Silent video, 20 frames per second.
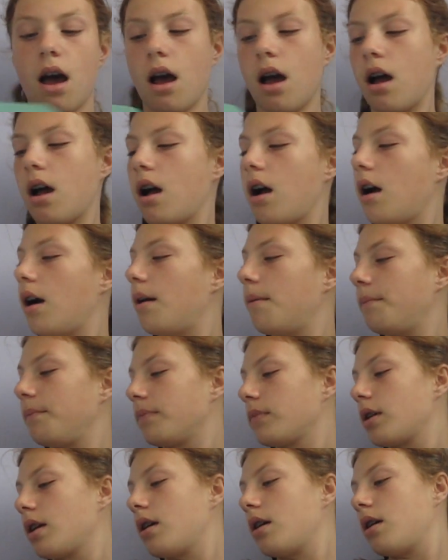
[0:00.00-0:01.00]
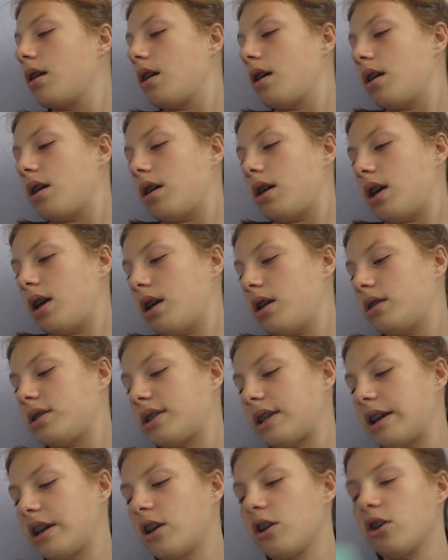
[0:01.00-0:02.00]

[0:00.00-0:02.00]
Um, it's like